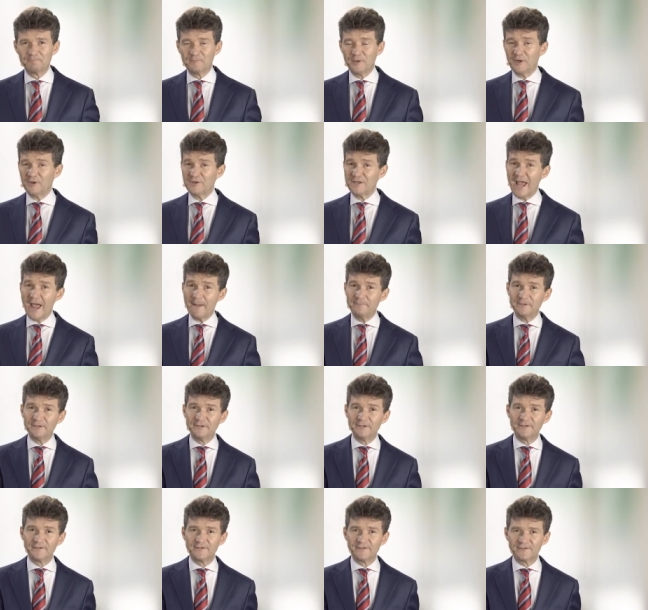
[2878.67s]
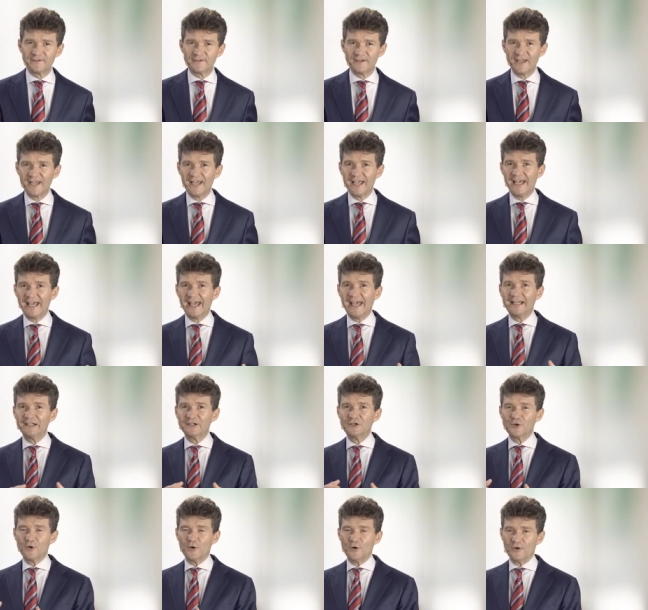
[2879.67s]
Because happiness
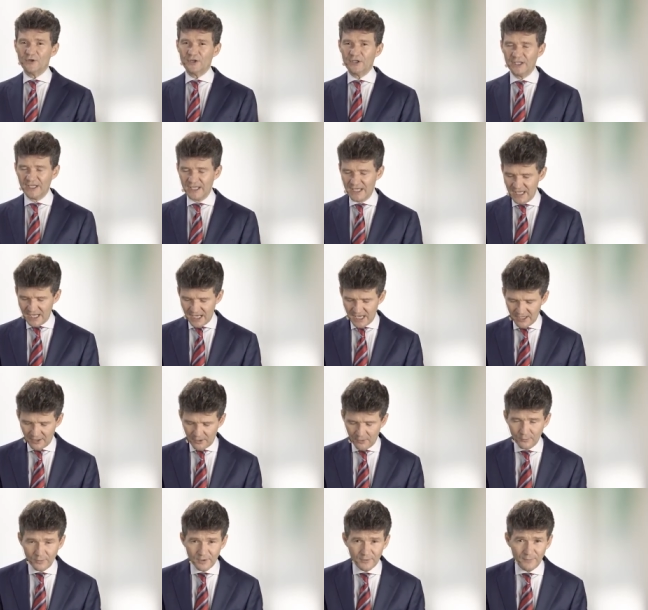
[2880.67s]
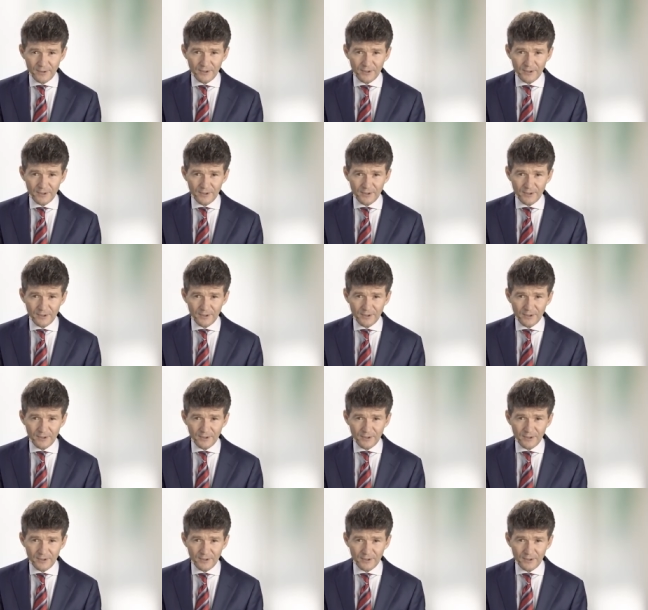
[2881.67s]
and joy are only